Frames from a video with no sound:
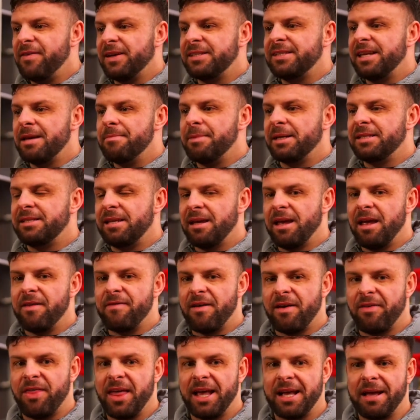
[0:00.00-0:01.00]

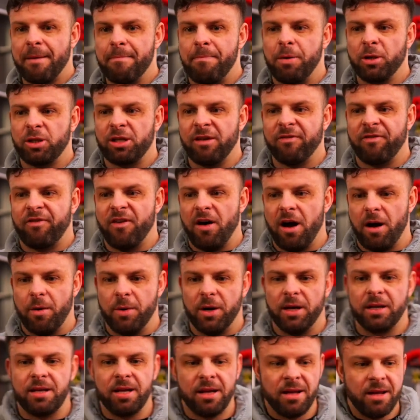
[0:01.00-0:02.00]
I think I'm pushing
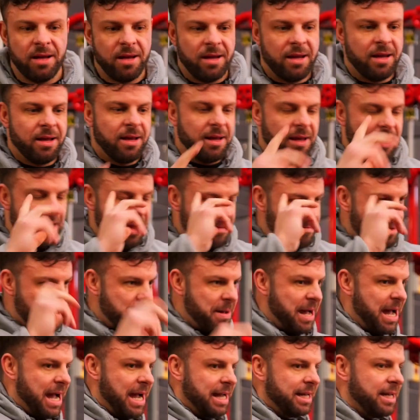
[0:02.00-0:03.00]
forward, in my
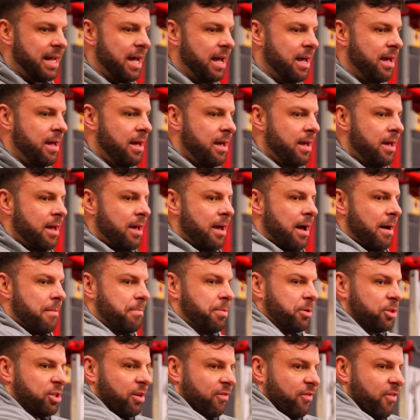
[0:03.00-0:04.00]
mind, I'm
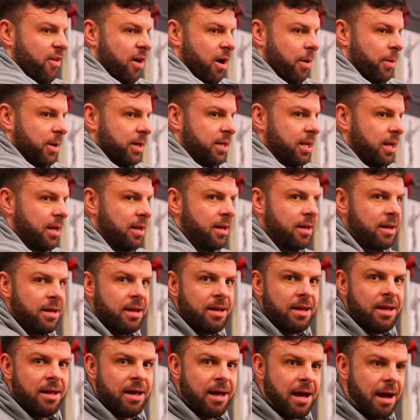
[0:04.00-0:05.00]
pushing forward.
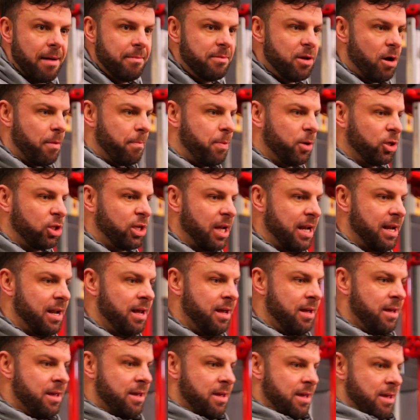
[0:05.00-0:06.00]
I'm not pushing
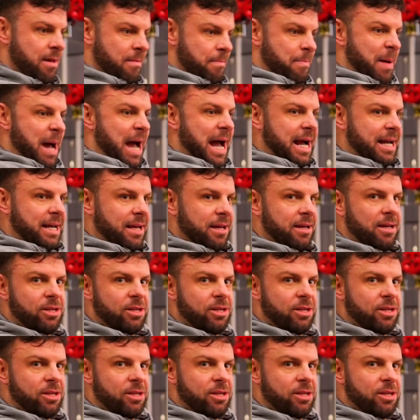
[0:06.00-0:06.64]
back.